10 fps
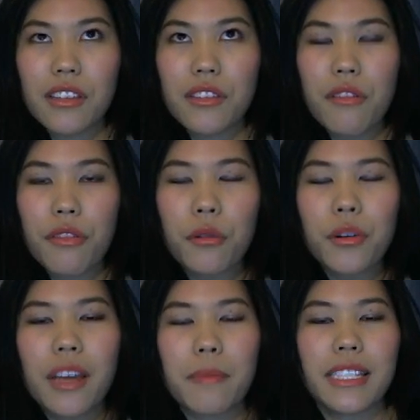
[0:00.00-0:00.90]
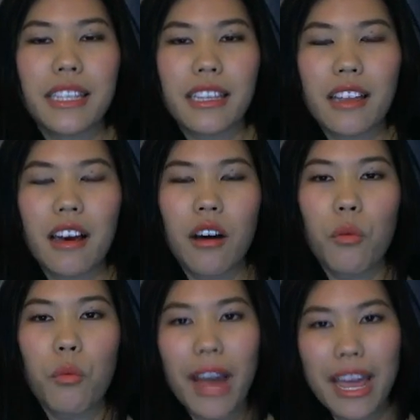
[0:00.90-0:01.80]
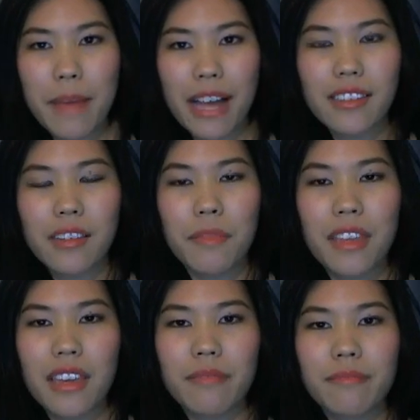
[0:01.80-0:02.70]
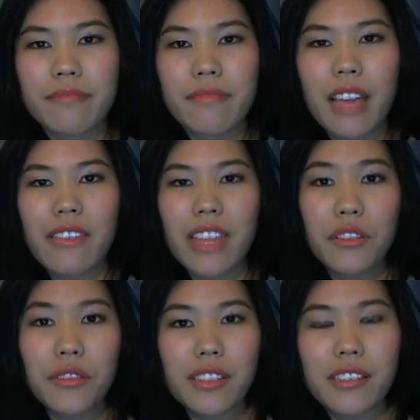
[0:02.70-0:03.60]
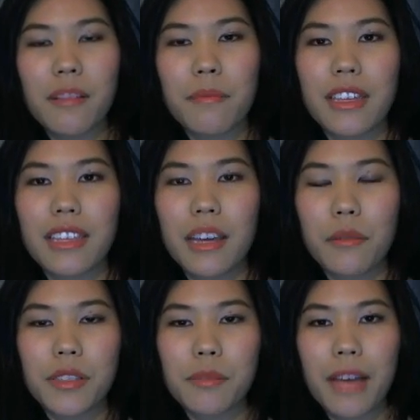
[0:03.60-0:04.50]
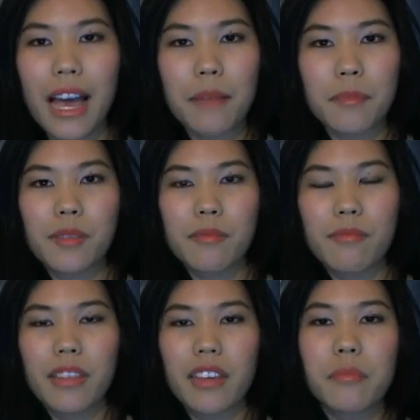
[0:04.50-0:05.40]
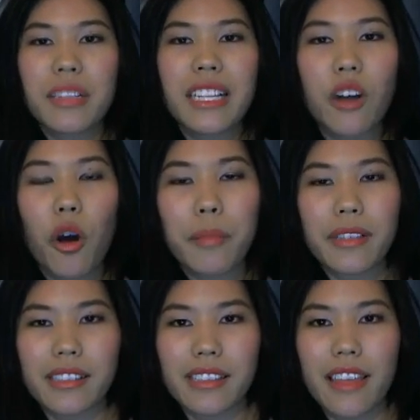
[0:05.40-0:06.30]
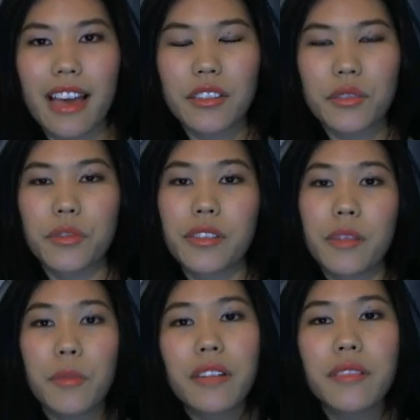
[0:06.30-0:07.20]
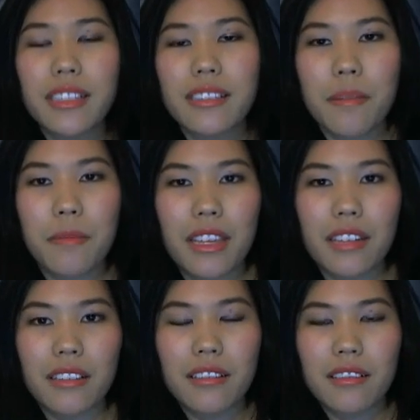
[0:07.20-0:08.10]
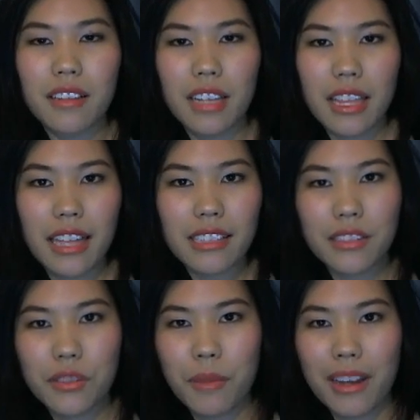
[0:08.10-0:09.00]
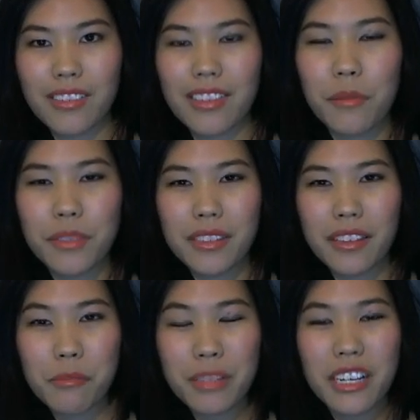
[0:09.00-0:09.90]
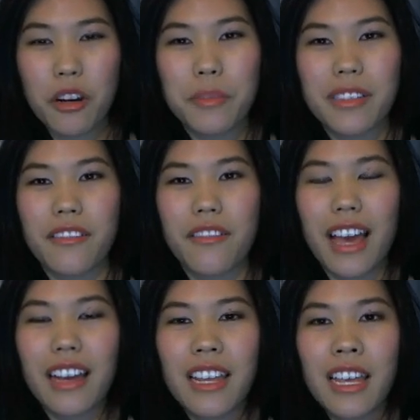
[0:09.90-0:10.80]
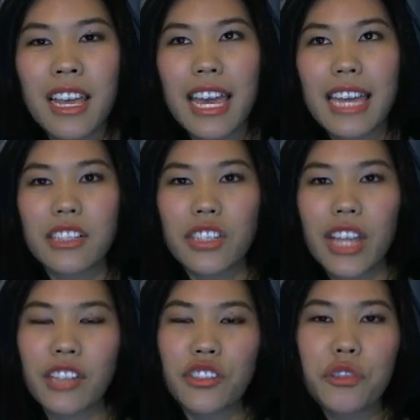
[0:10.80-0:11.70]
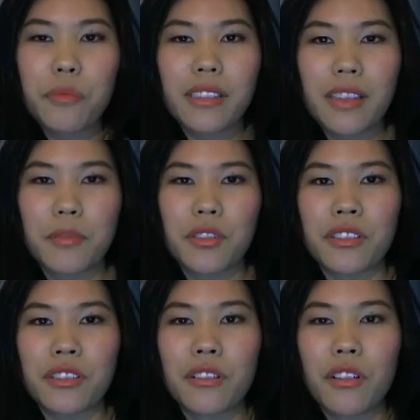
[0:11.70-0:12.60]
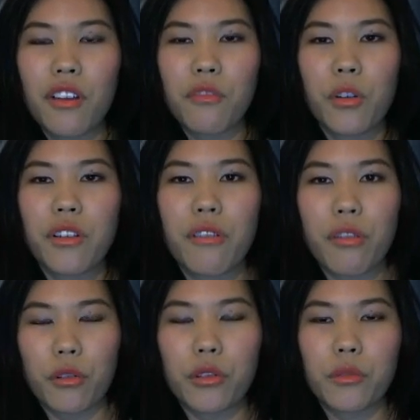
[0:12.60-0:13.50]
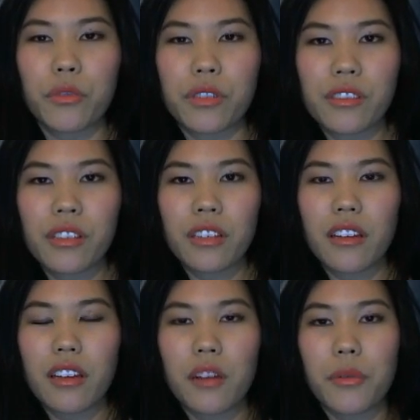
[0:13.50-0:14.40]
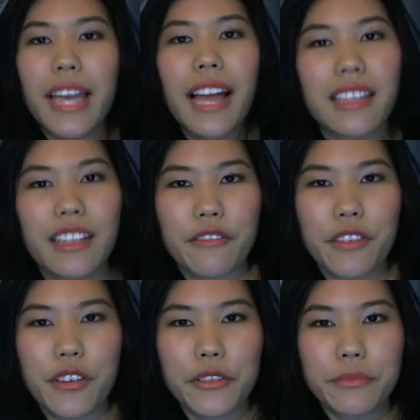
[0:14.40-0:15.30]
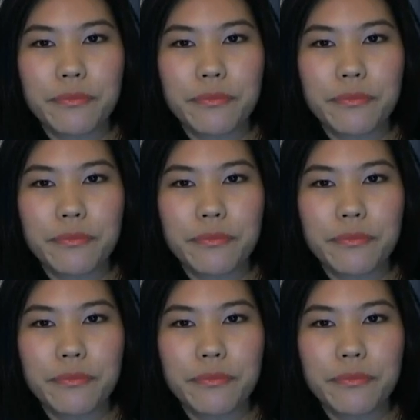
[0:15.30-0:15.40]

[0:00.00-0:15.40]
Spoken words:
you thought a particular way about something and then you did something that was perhaps the complete opposite to that, or someone else did something in that situation that was the complete opposite of that, and it changed your perception of what you thought was a reality for you.